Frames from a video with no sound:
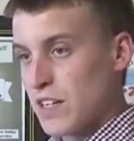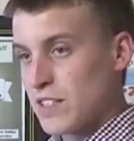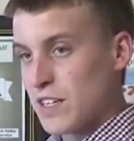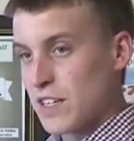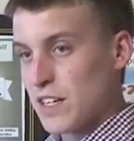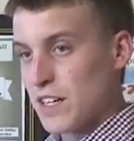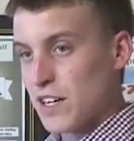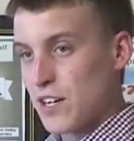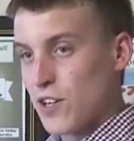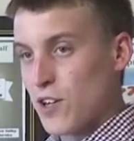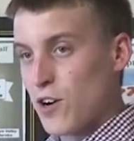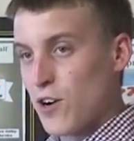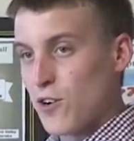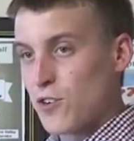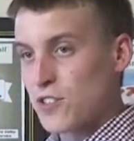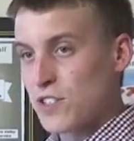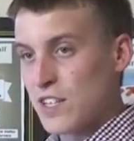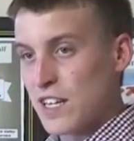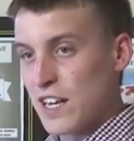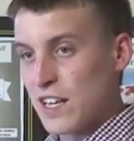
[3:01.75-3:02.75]
as I get
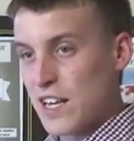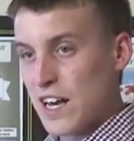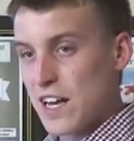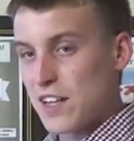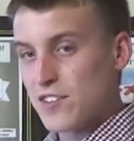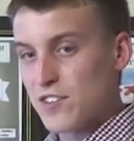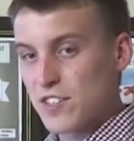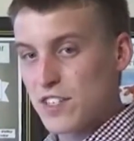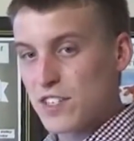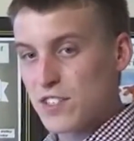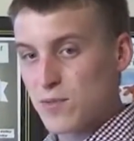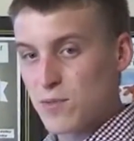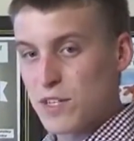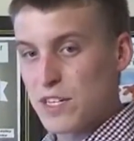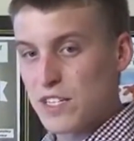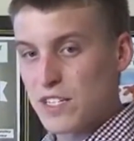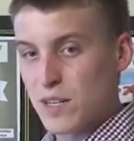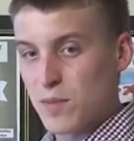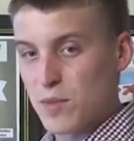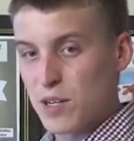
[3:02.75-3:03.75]
close in that last 6
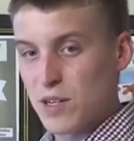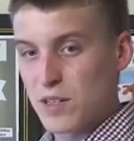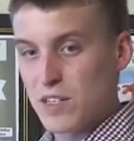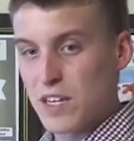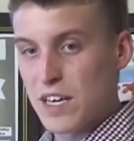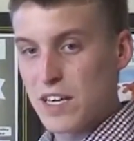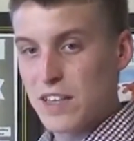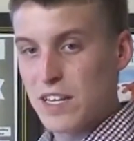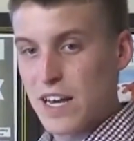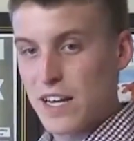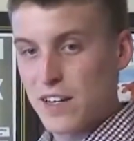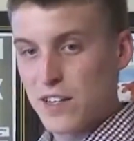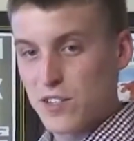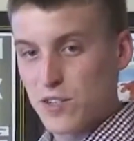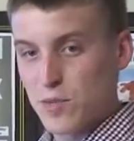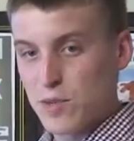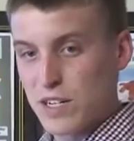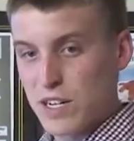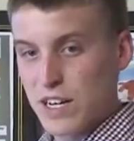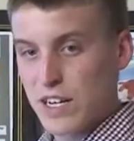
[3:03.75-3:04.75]
weeks, I'm going to take that
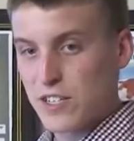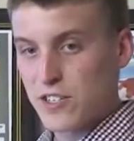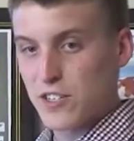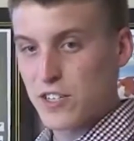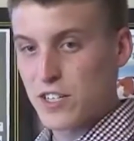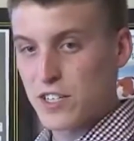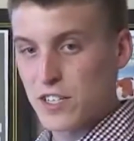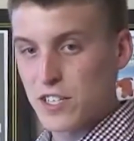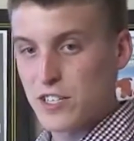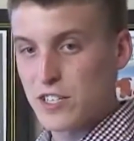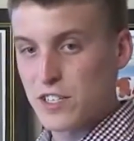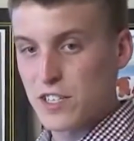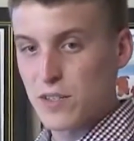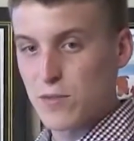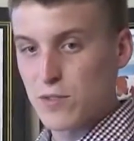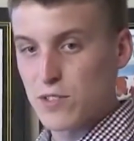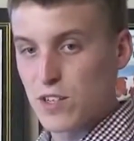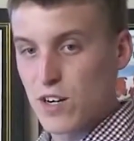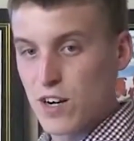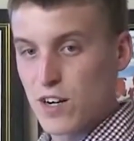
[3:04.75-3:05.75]
little bit of extra condition
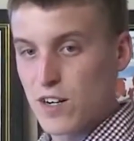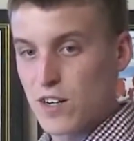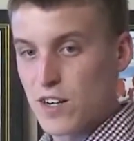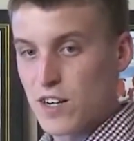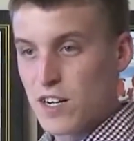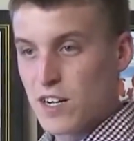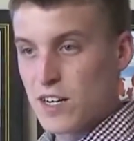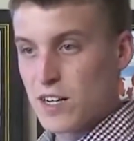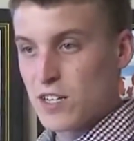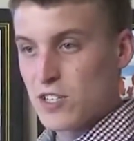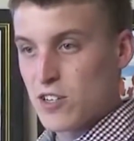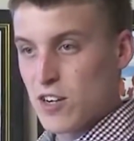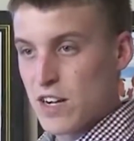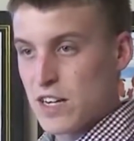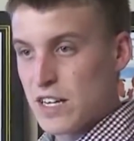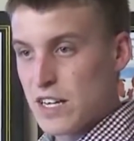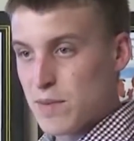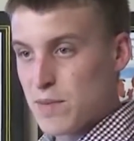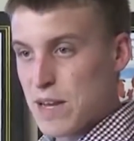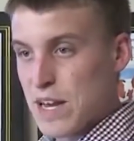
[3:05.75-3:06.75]
that was on her, trying
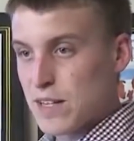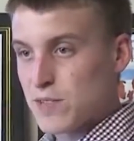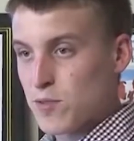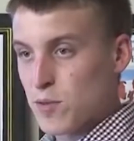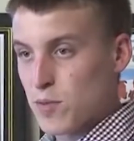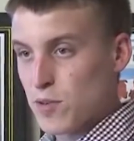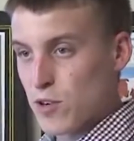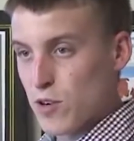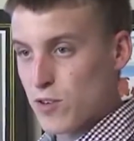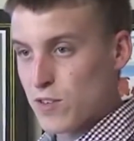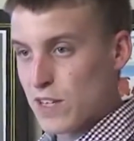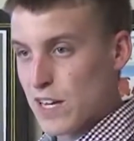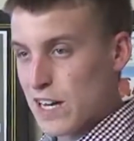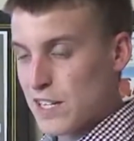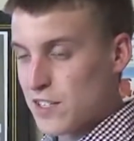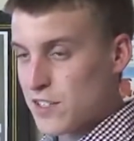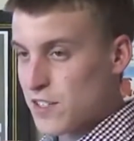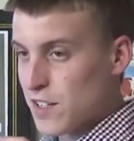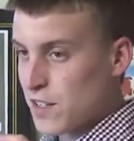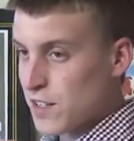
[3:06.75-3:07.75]
to get maximum growth. I
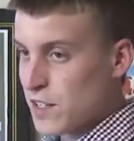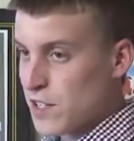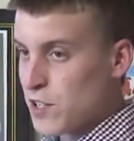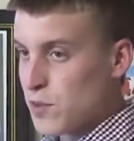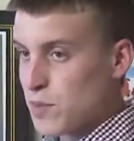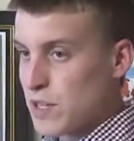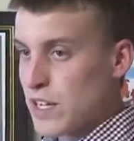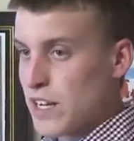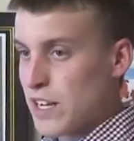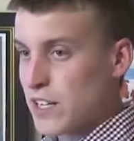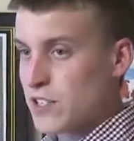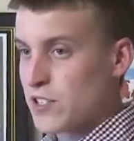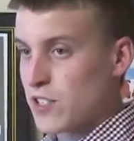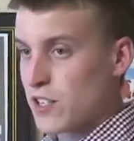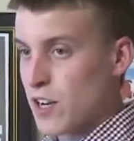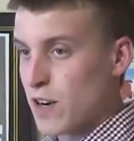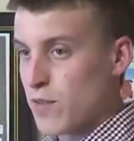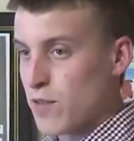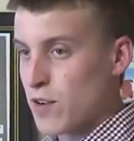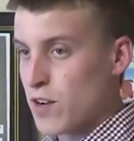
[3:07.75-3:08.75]
had just a little bit extra
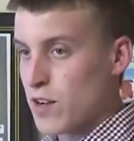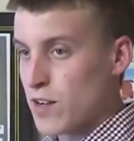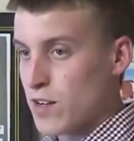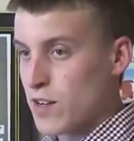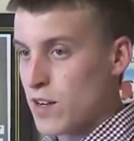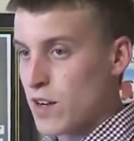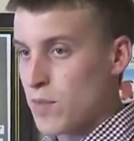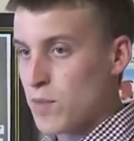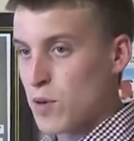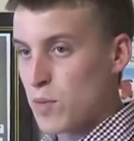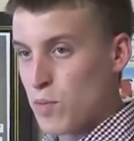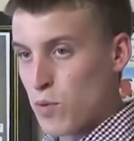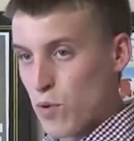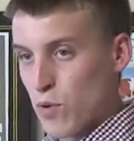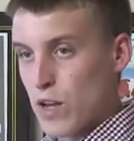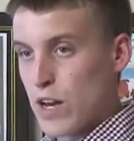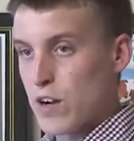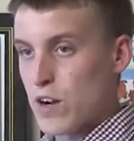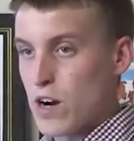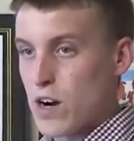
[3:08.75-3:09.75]
cover on her. I'm going to
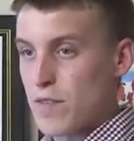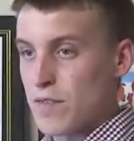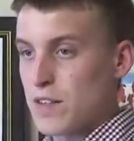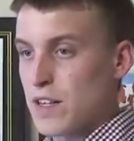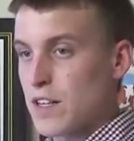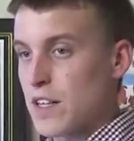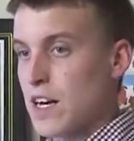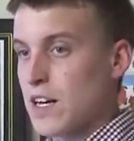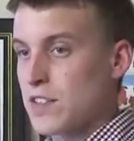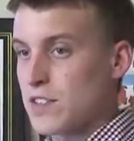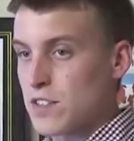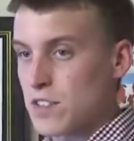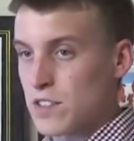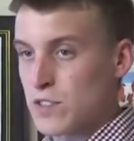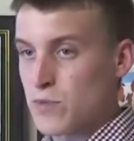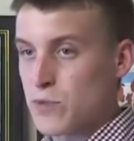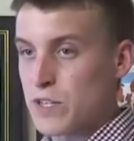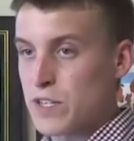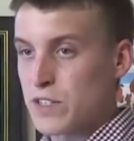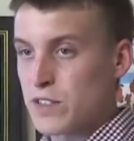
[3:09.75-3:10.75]
pull that off in that last
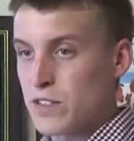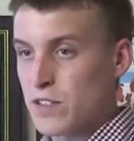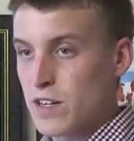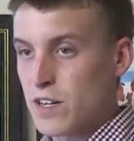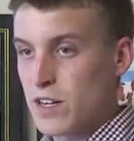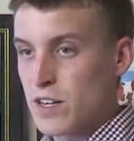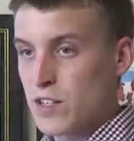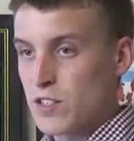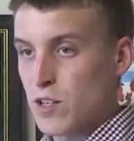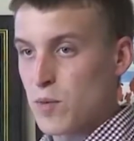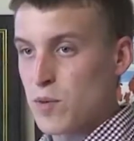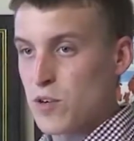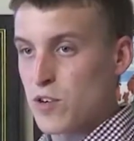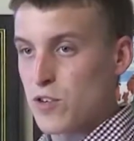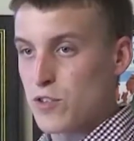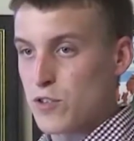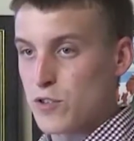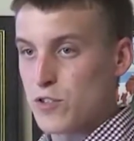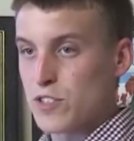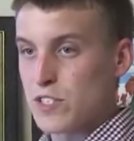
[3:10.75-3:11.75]
6 weeks. So I'm going to
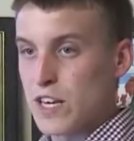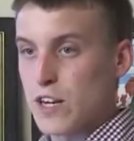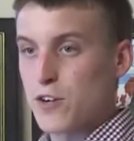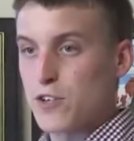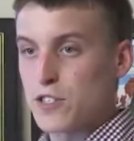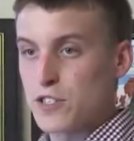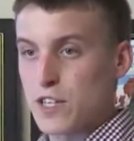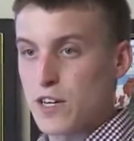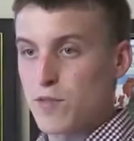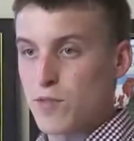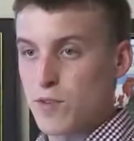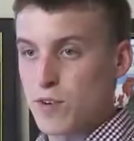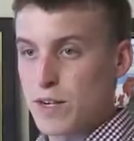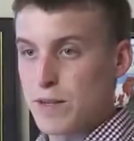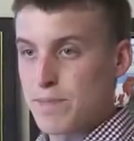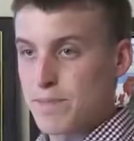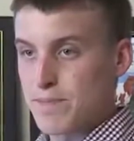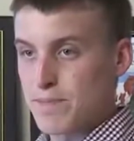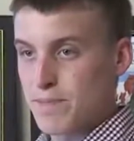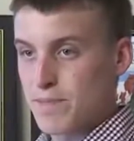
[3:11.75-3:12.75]
reduce the energy level,
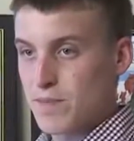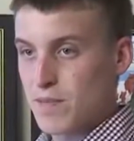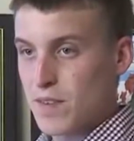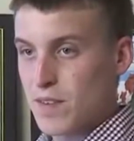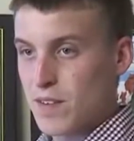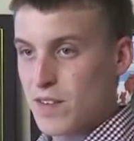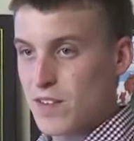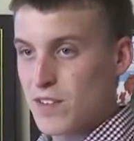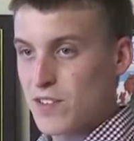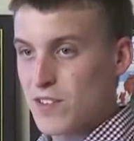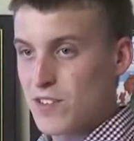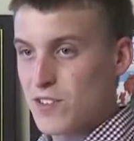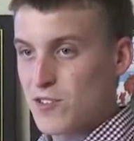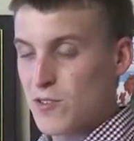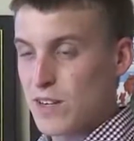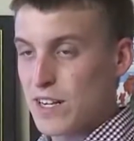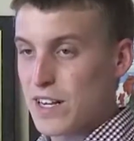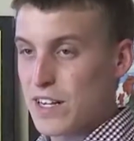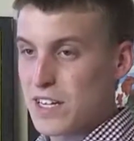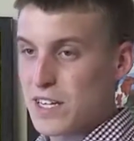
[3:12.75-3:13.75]
right?
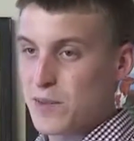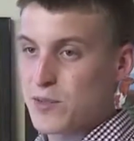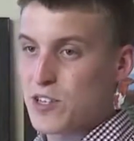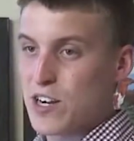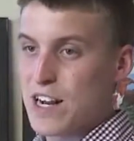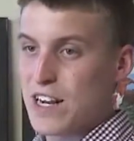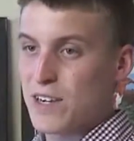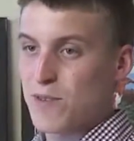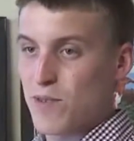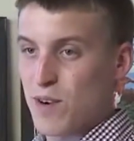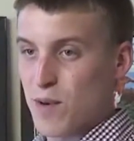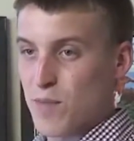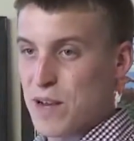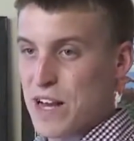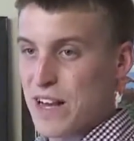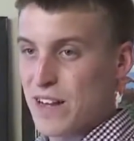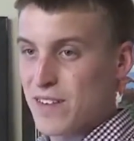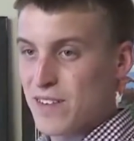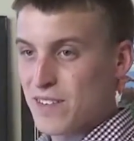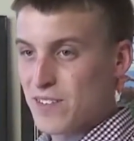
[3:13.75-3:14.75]
So I got to keep track of where I'm
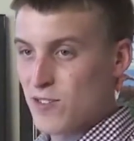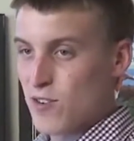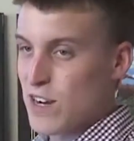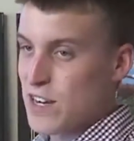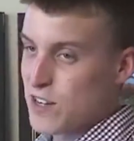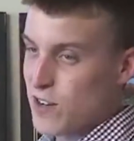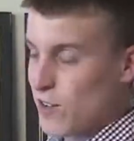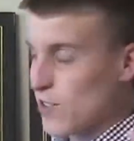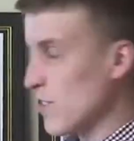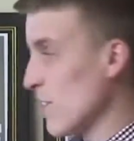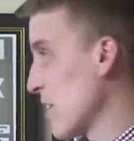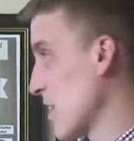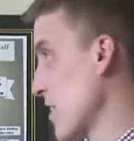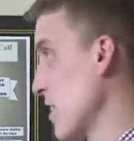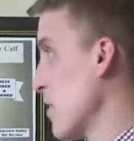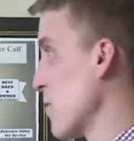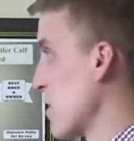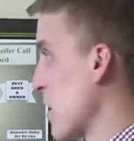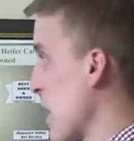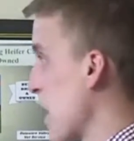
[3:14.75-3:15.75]
at. So I know it's like
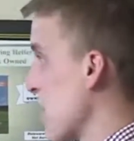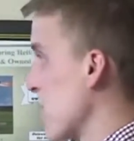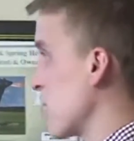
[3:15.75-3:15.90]
11 and a